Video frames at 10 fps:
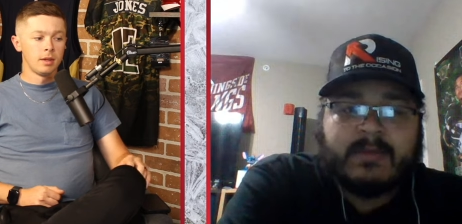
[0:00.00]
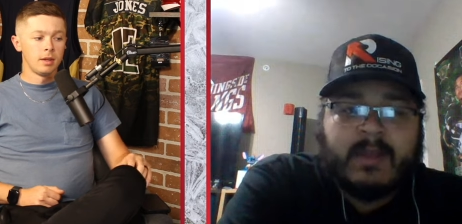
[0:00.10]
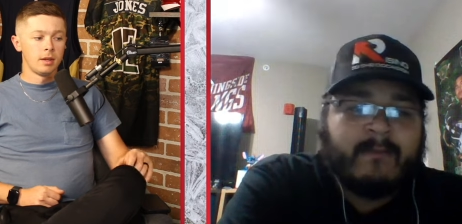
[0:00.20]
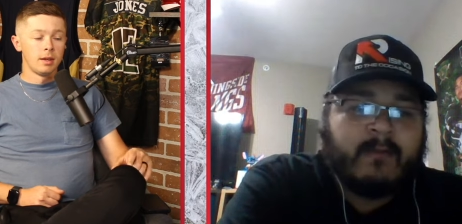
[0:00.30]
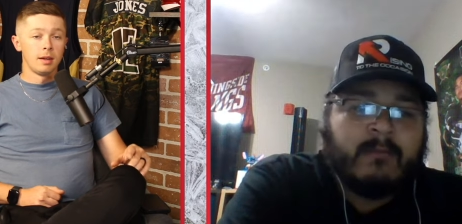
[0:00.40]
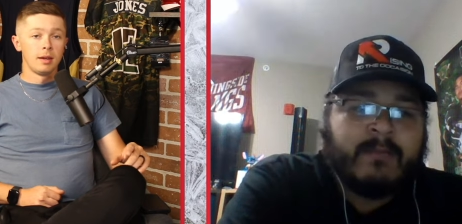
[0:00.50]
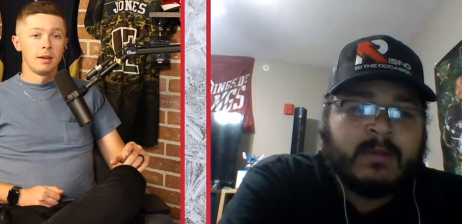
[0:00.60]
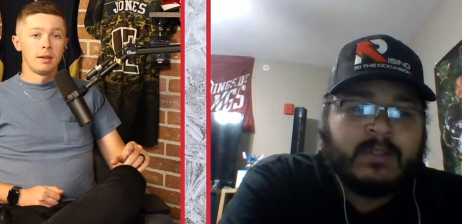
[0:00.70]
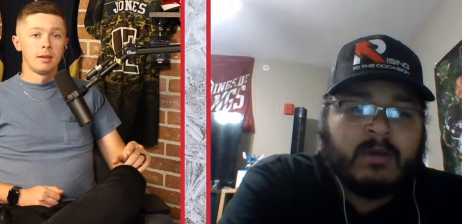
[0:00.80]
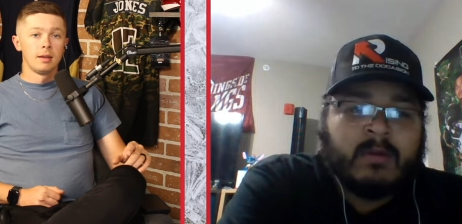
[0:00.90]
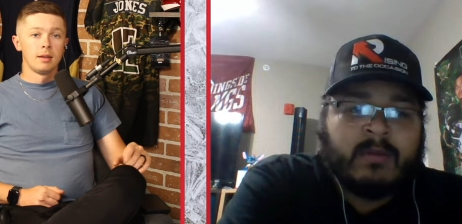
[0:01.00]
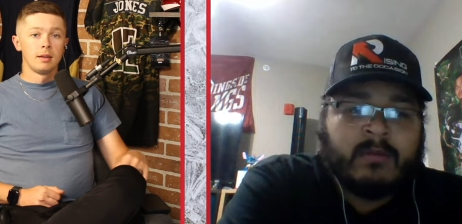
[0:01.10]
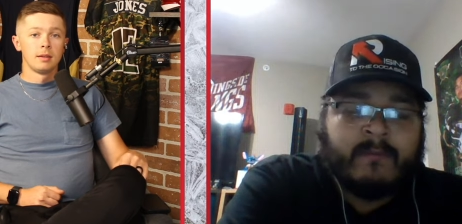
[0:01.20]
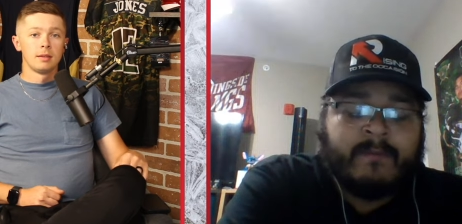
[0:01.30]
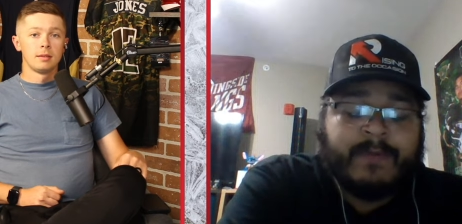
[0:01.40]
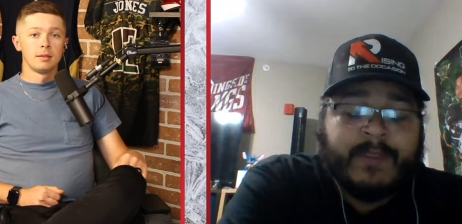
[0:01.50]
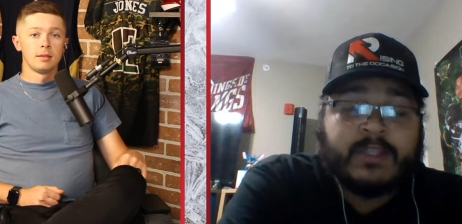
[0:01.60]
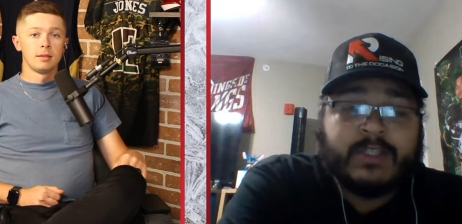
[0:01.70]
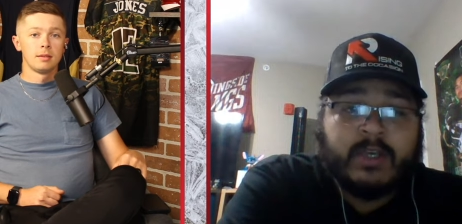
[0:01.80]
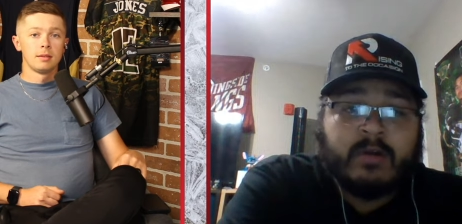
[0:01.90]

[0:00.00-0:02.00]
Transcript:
Speaker 1: have definitely been showing the this